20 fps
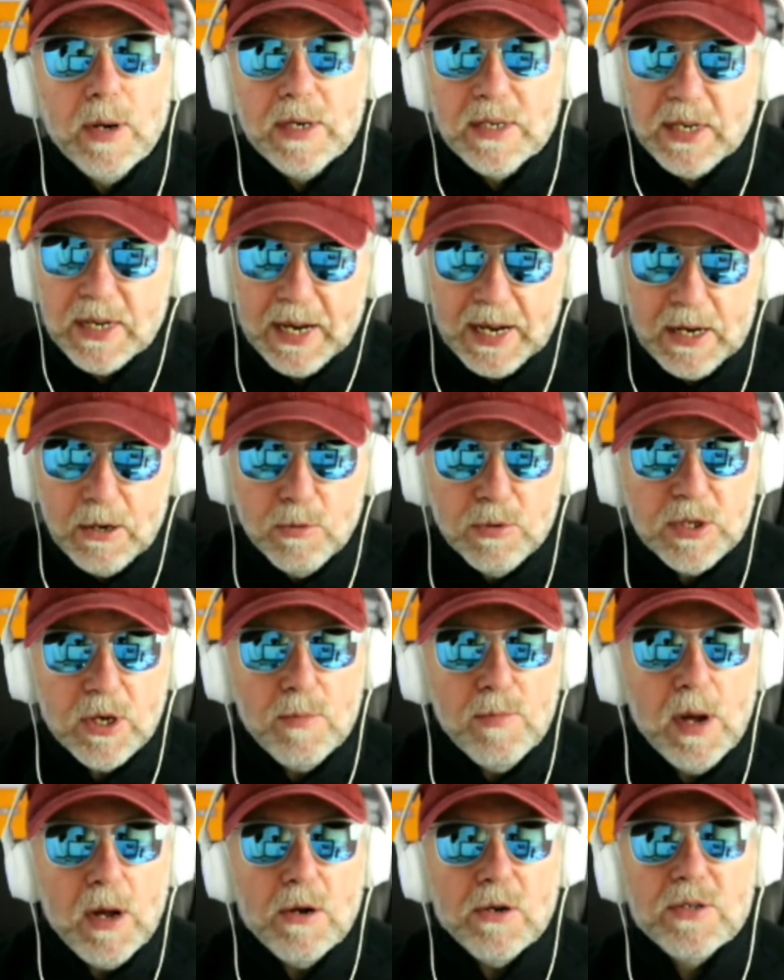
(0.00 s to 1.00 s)
And today also
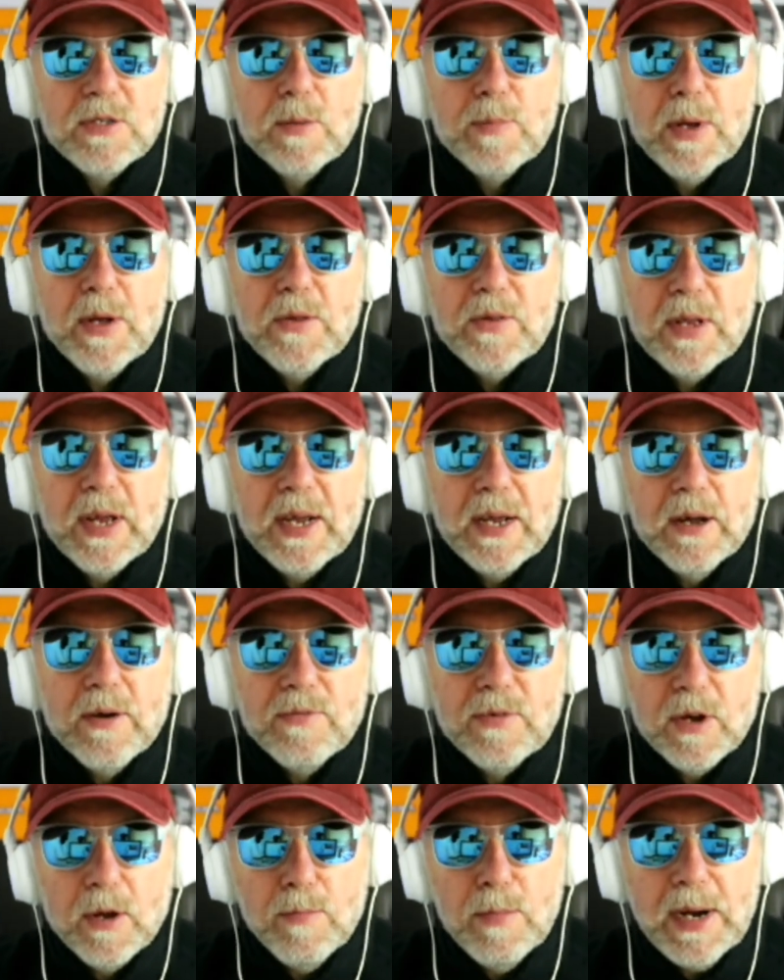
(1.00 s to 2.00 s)
marks the birthday
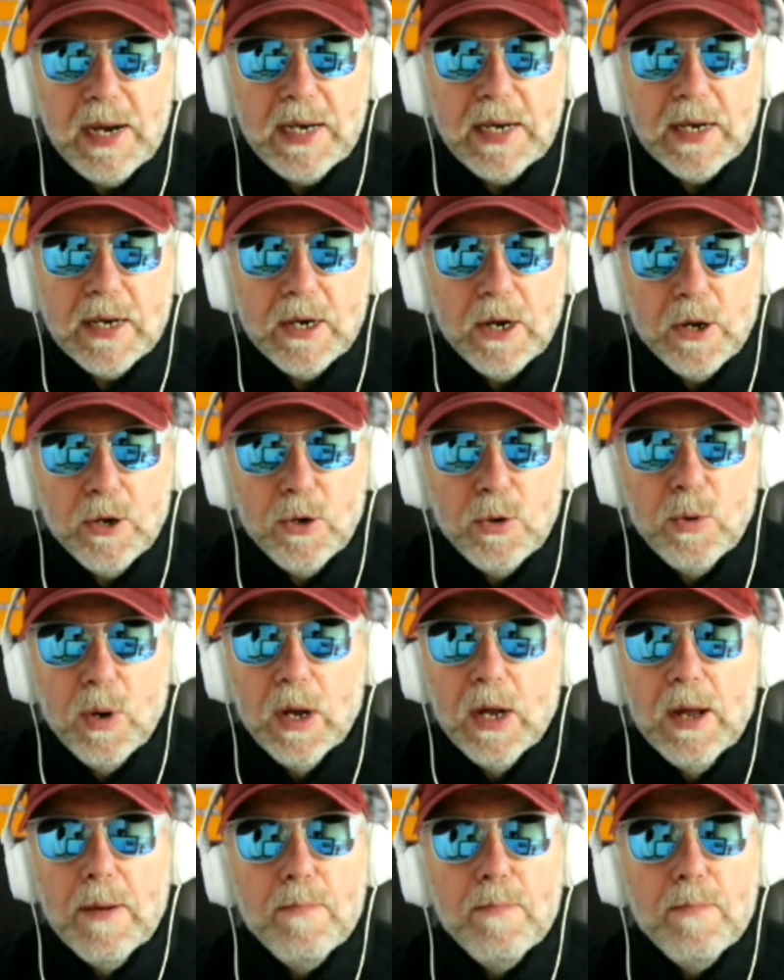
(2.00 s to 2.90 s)
of comedian who,